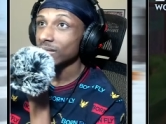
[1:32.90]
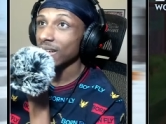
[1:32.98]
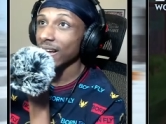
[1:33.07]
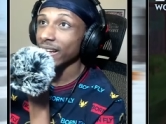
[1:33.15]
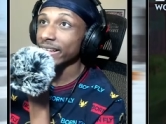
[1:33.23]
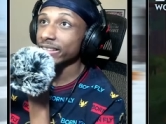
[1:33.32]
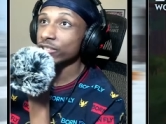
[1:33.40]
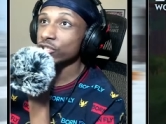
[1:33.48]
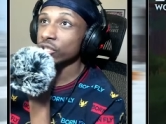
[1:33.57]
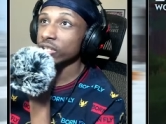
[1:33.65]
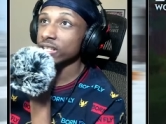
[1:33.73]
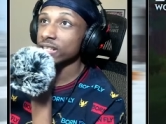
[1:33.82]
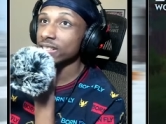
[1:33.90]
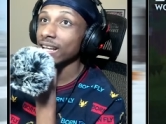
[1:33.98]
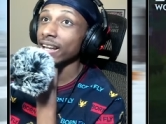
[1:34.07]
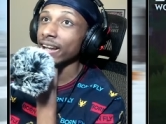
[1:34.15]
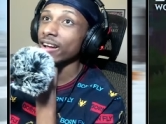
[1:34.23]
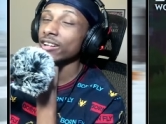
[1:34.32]
I like the trees. I
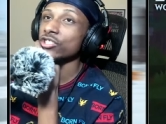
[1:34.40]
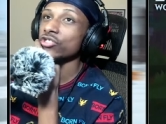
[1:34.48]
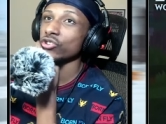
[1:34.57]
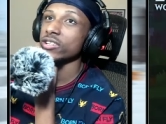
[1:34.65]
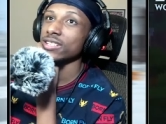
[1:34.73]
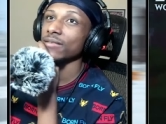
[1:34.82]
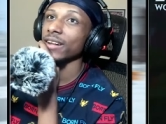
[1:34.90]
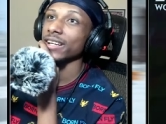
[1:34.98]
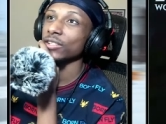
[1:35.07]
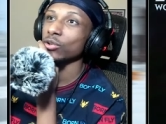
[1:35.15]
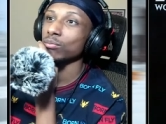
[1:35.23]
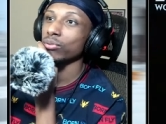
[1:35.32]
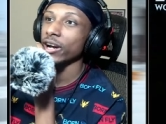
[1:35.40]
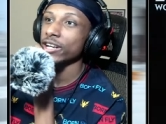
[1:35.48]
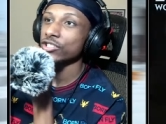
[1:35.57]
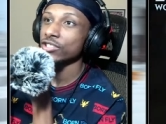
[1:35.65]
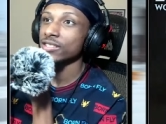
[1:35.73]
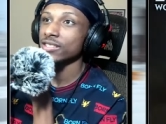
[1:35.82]
like how the trees have like little
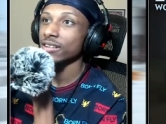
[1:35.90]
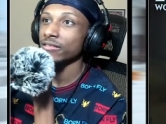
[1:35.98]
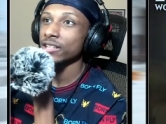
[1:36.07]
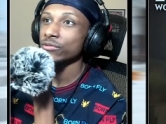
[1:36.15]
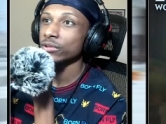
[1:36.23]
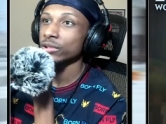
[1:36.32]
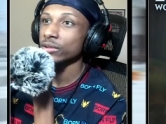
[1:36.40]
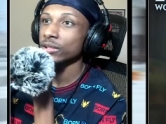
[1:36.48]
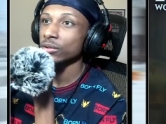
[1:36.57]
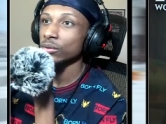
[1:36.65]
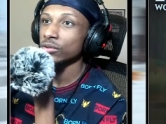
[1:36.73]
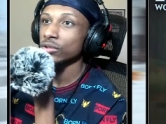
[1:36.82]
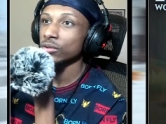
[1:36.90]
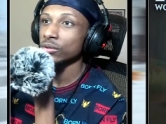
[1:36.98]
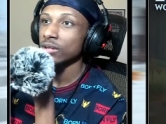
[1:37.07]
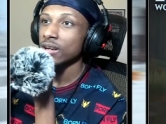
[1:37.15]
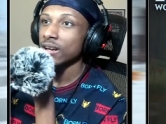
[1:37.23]
branches and stuff. That's really, really cool too.